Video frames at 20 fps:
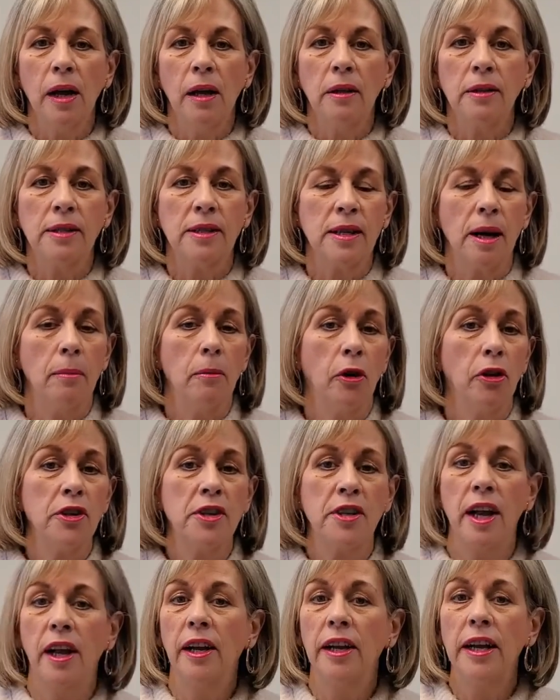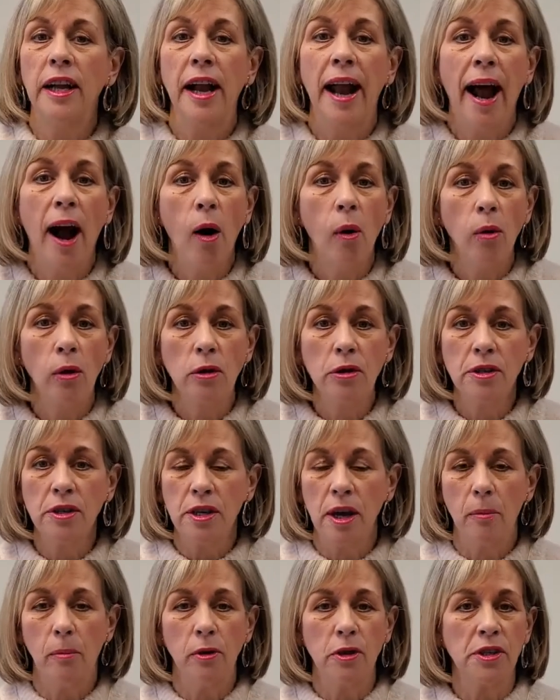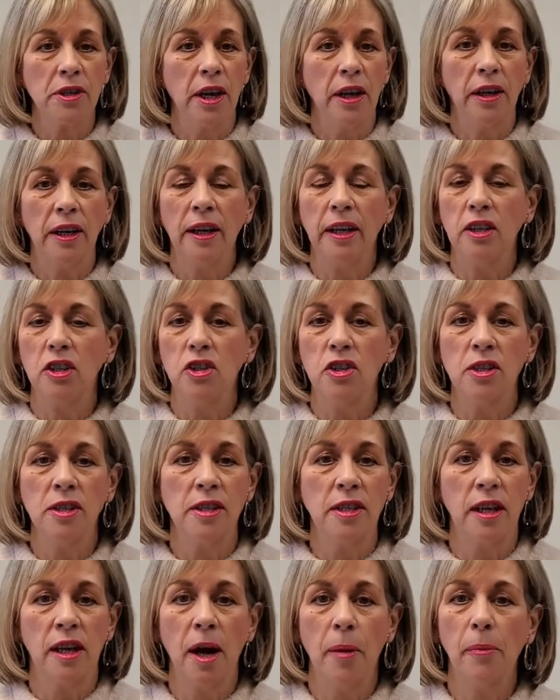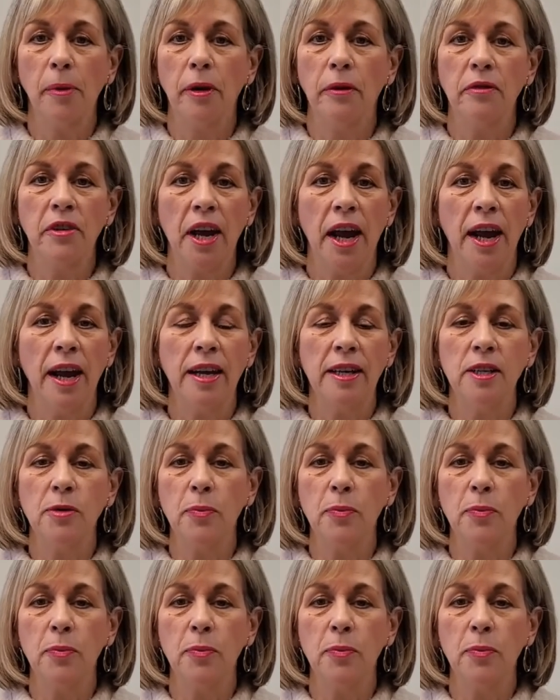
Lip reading: Some are selling in hours, some are selling in just a couple of days.